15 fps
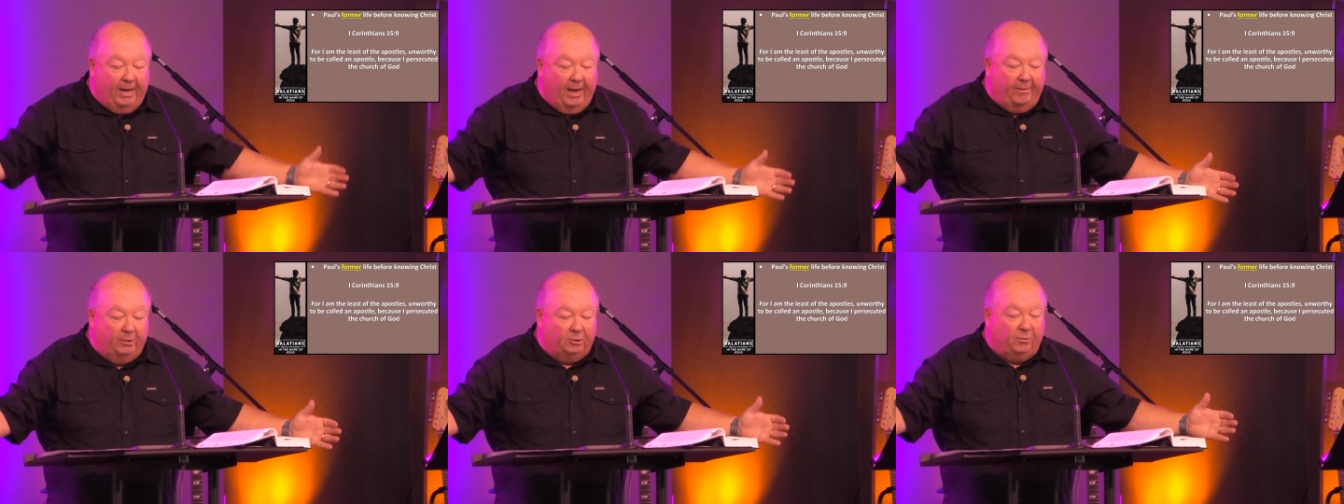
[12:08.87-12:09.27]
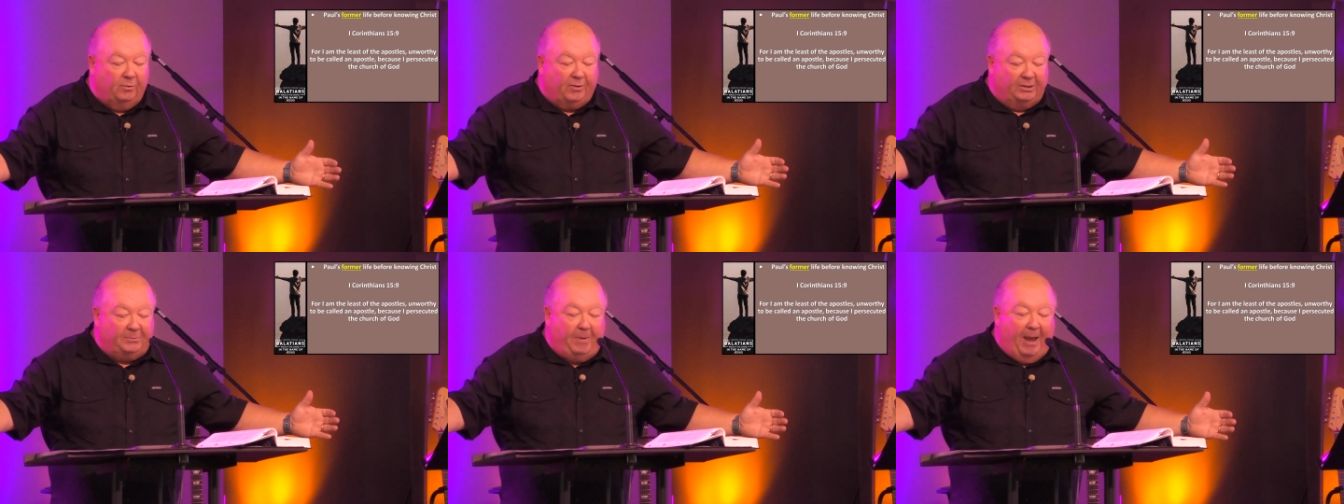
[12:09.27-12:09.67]
others with
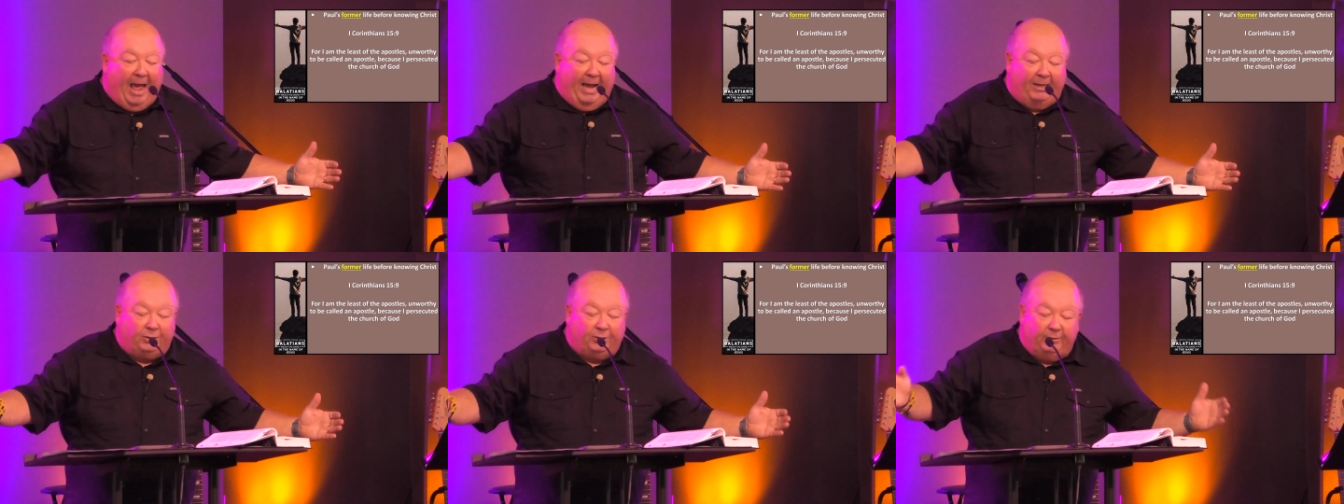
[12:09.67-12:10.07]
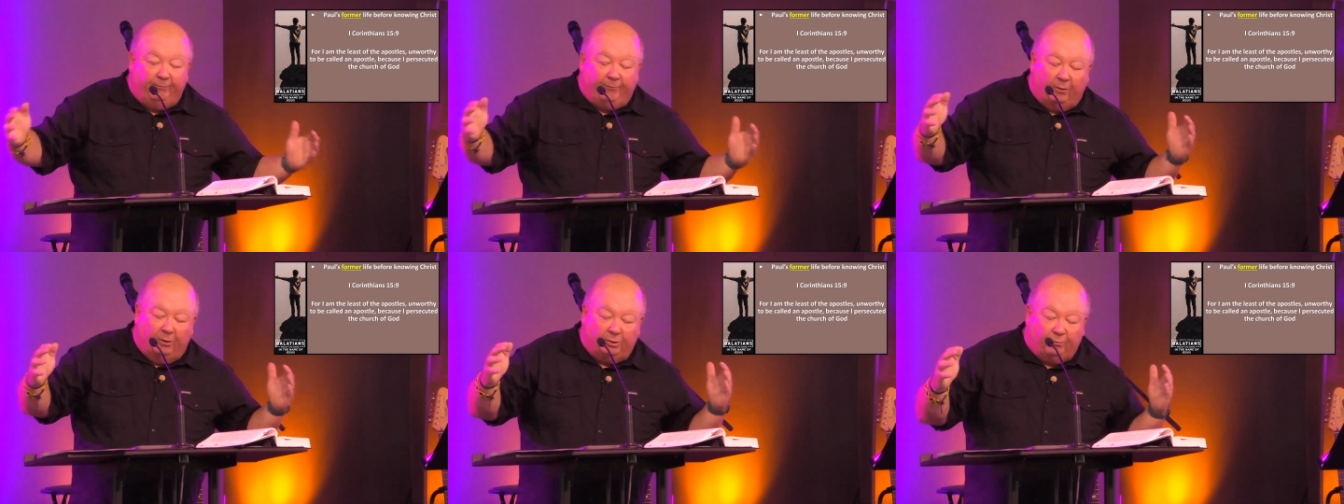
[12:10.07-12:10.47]
his passion
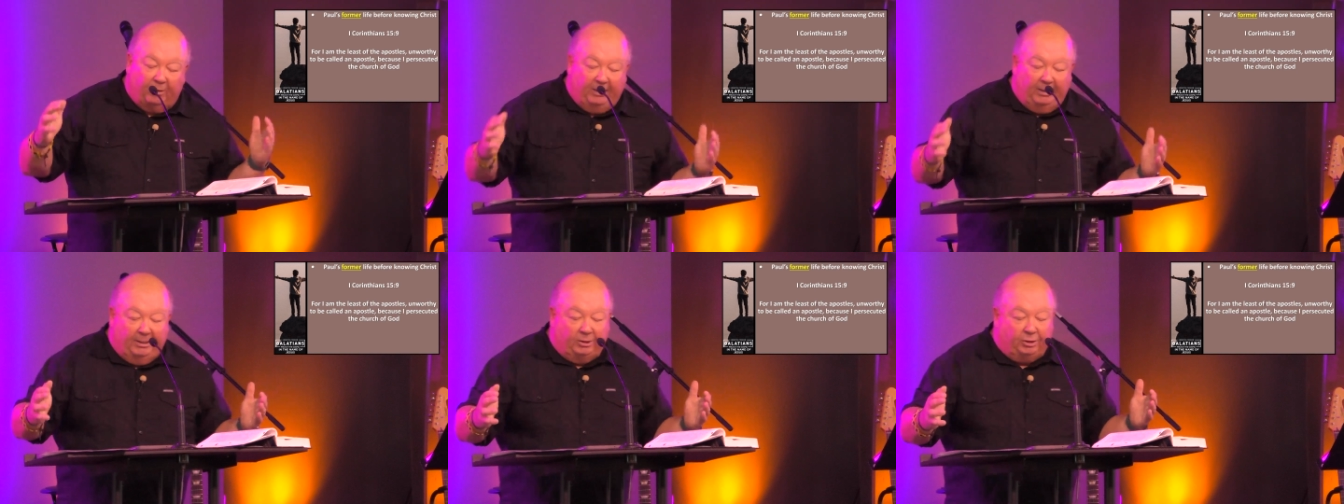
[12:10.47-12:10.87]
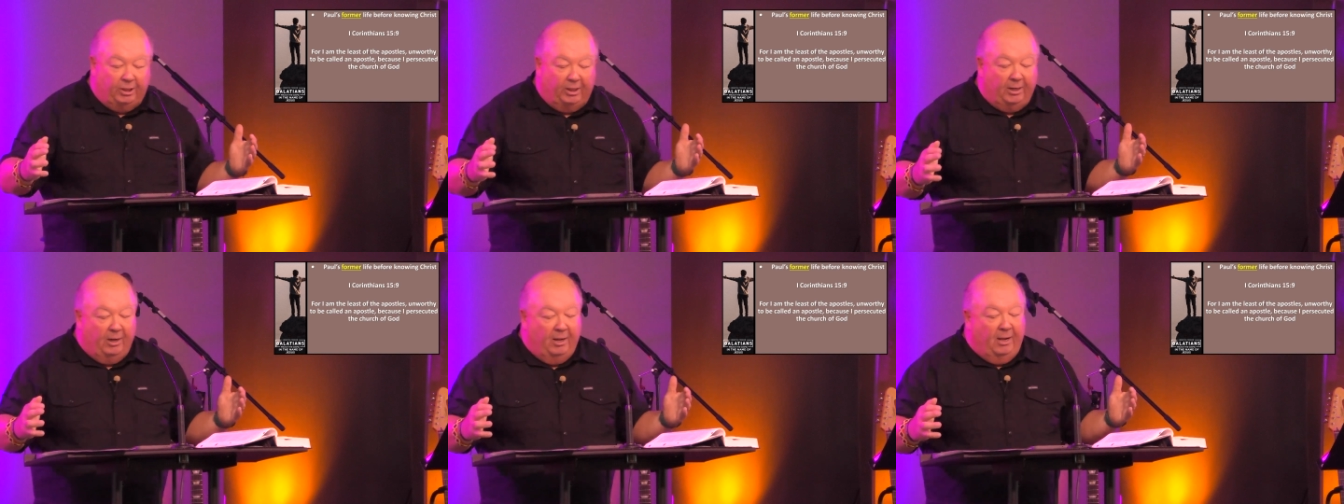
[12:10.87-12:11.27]
for his
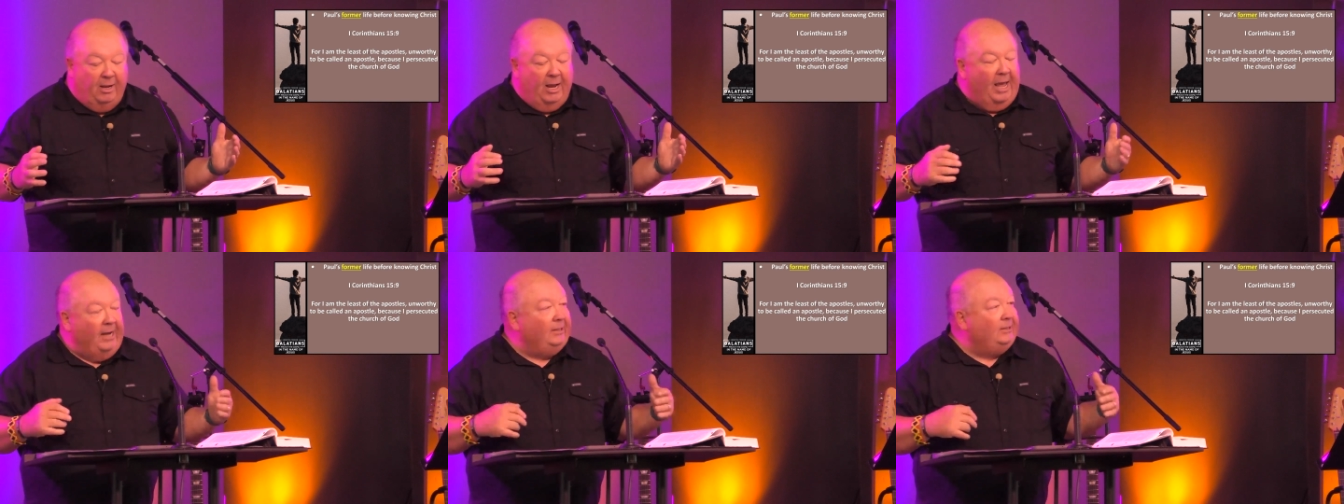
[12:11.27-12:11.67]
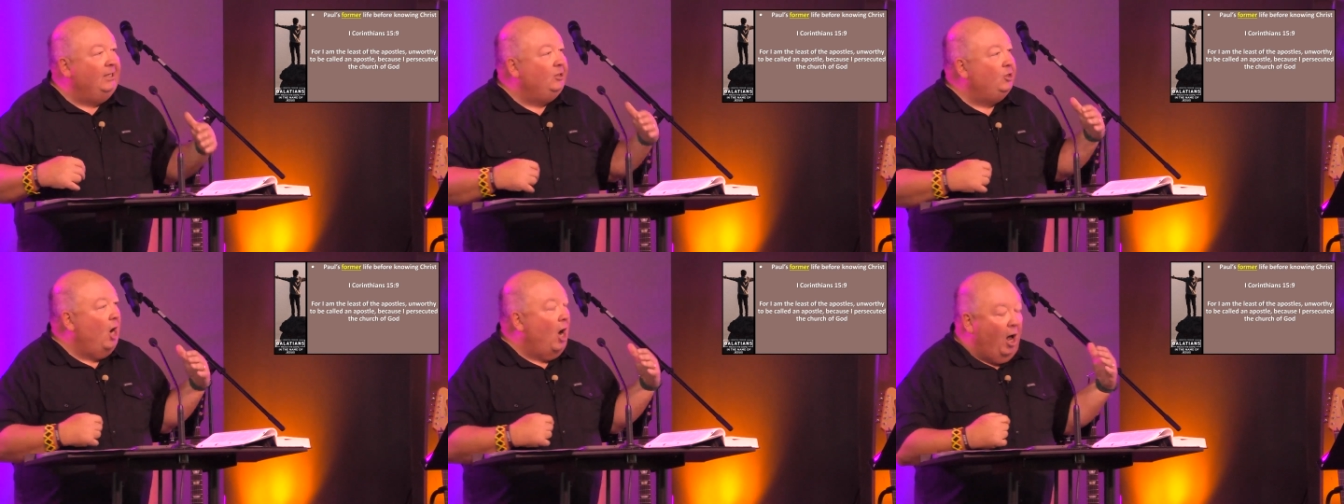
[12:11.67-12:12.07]
religion and his
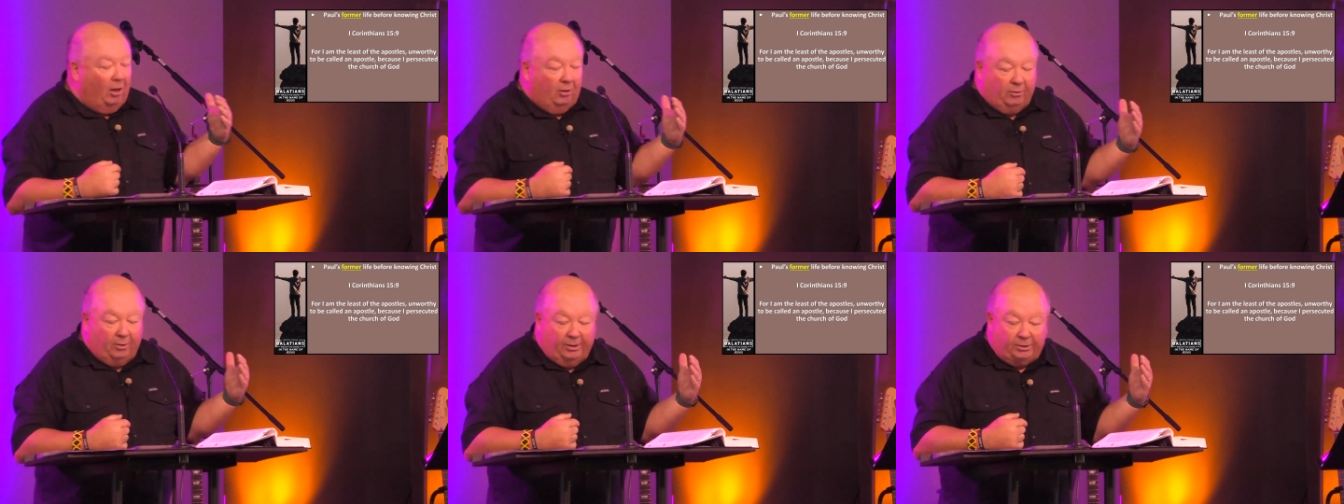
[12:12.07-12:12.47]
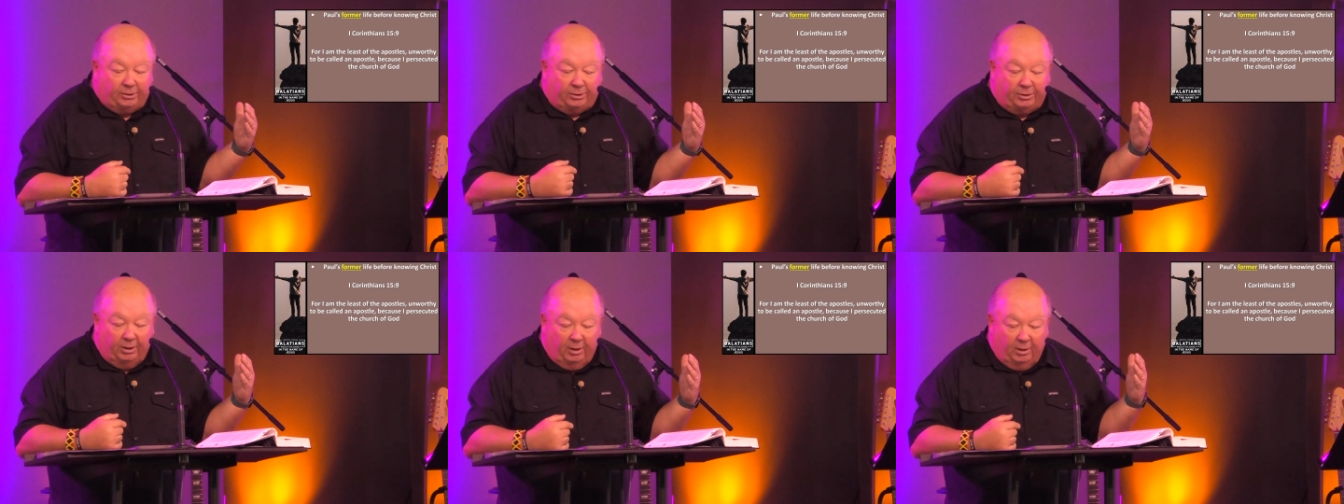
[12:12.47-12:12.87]
intolerance